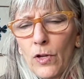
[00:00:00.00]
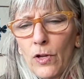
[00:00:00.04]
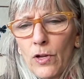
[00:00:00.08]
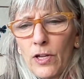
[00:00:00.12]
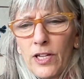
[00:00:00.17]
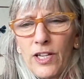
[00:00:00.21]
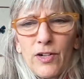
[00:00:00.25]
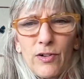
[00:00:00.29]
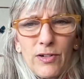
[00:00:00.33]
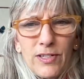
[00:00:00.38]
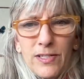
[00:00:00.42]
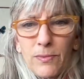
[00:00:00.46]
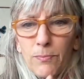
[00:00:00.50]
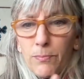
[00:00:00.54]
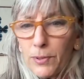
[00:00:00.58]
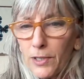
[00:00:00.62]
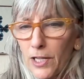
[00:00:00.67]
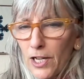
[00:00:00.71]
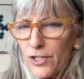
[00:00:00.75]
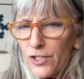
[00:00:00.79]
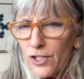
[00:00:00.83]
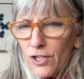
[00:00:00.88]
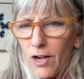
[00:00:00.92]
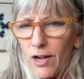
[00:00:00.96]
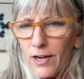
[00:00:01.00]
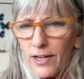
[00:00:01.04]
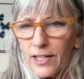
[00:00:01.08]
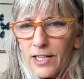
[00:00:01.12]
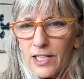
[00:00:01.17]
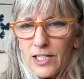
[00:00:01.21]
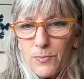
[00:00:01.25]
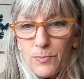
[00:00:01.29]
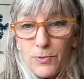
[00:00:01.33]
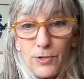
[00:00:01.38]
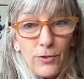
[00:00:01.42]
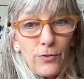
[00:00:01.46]
It's a blood tonic.
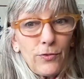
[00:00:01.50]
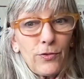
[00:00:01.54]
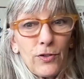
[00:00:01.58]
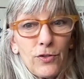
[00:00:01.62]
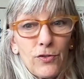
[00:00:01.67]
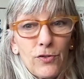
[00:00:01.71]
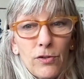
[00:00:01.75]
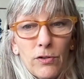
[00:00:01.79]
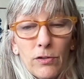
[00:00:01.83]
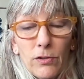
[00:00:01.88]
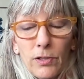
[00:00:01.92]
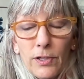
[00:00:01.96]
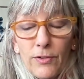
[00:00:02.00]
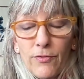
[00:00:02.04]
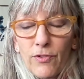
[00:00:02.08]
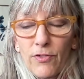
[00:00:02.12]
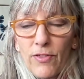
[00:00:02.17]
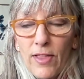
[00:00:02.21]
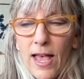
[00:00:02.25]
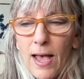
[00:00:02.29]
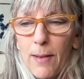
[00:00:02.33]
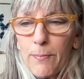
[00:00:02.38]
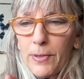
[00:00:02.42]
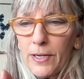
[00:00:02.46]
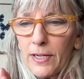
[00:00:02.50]
It's been used internally for that,